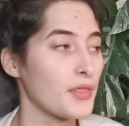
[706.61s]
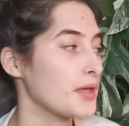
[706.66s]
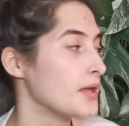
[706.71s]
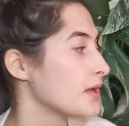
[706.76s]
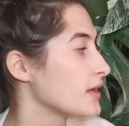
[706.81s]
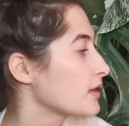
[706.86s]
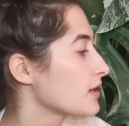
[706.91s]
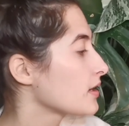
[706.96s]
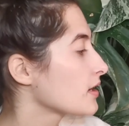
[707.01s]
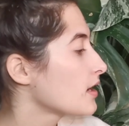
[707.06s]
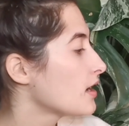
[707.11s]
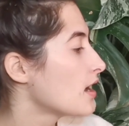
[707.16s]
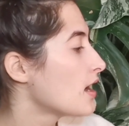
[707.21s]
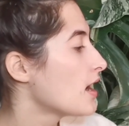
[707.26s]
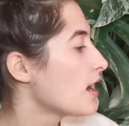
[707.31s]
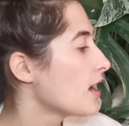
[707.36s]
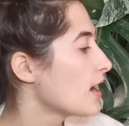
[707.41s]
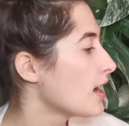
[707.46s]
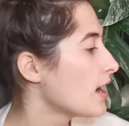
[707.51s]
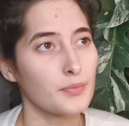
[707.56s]
thing.
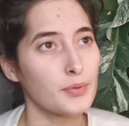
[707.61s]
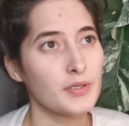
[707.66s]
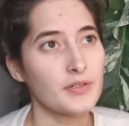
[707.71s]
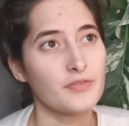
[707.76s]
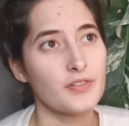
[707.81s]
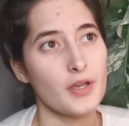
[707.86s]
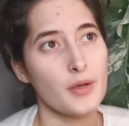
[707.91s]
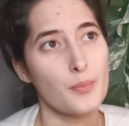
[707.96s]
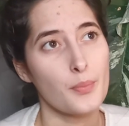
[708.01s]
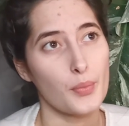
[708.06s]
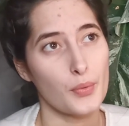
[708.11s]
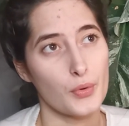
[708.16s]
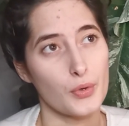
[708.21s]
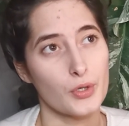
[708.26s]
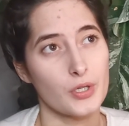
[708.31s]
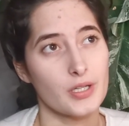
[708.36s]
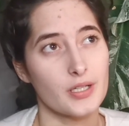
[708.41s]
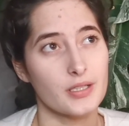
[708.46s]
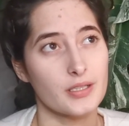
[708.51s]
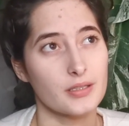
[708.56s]
We've
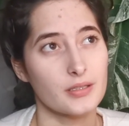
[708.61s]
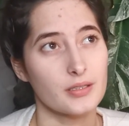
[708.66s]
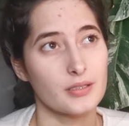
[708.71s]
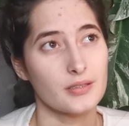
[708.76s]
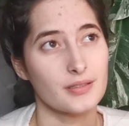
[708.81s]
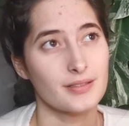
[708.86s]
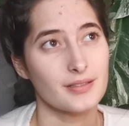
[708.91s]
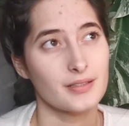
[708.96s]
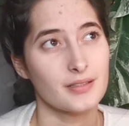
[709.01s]
imported